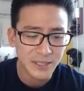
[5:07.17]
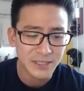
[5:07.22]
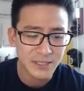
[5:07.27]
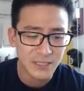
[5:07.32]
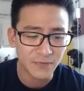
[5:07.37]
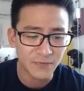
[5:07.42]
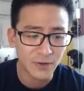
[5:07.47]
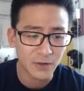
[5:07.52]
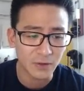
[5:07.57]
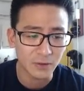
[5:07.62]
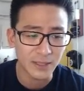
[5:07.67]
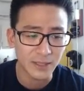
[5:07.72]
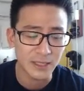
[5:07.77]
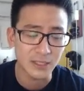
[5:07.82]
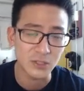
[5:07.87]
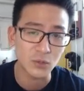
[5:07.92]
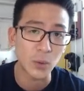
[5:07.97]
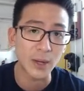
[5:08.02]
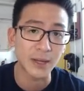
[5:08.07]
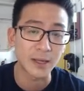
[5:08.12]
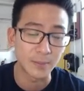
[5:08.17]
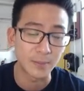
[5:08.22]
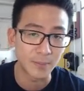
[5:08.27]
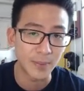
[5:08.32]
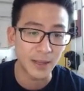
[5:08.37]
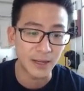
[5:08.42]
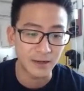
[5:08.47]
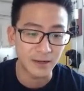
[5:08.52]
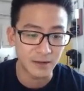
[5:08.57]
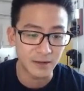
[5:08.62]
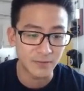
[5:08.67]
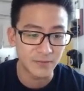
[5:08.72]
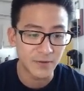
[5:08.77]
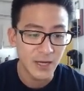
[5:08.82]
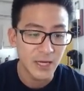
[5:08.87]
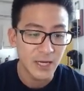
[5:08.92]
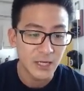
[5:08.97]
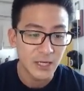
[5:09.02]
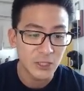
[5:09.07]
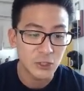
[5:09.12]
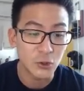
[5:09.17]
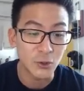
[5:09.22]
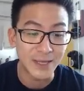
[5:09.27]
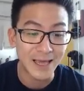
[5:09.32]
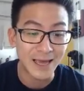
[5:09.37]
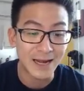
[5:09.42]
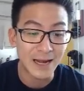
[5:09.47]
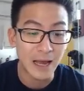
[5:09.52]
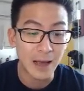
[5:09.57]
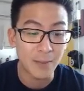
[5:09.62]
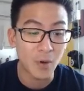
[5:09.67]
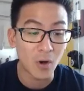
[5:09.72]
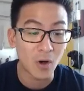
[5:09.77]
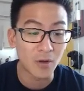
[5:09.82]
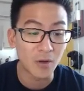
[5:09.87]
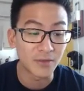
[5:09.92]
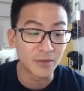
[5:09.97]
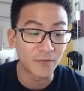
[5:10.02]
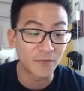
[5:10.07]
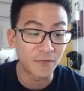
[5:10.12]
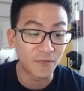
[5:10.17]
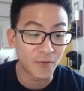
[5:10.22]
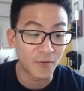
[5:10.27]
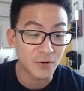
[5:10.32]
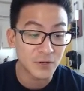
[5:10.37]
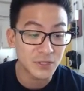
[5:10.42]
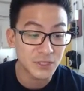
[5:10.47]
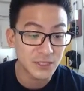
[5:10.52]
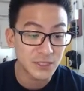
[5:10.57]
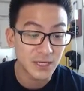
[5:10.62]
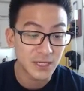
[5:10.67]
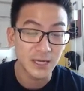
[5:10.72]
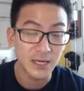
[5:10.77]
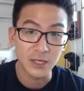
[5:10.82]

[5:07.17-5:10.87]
difficult and it's quite competitive to get up on the first